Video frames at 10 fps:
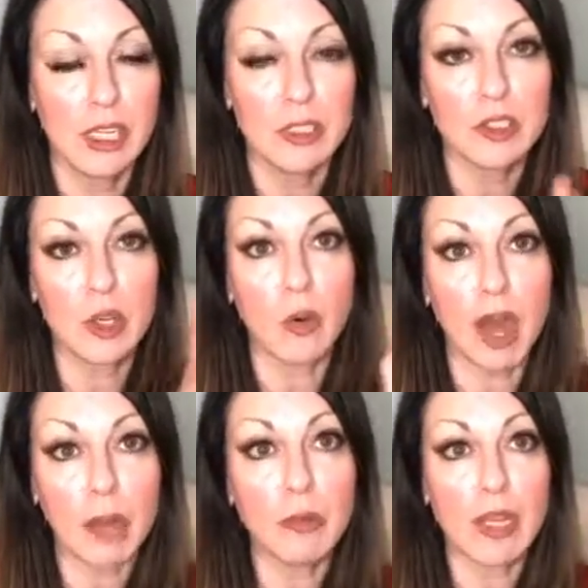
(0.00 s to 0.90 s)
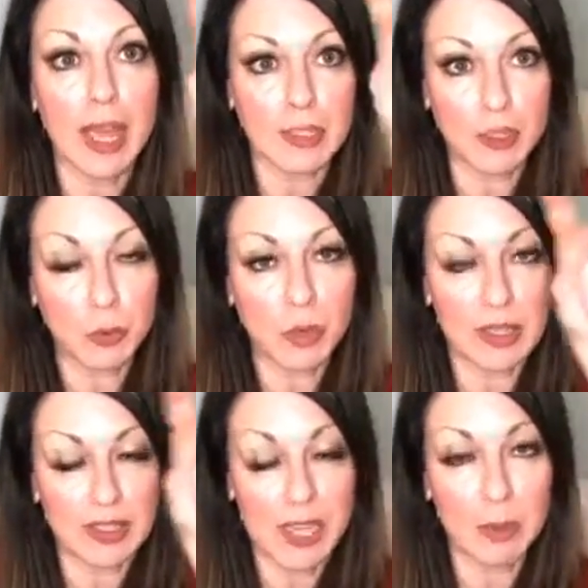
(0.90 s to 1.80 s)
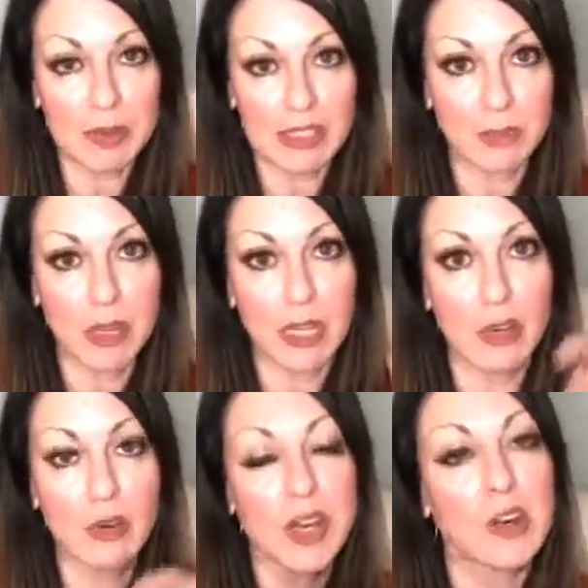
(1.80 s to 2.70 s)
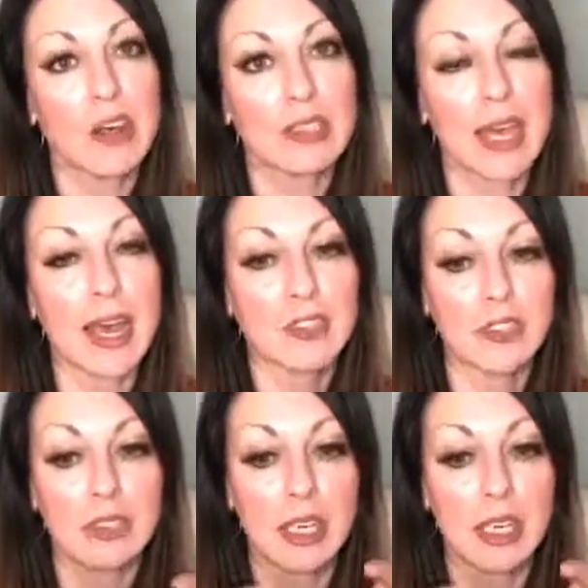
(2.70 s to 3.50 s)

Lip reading: So I'm going to actually put at the top of this video a call to action,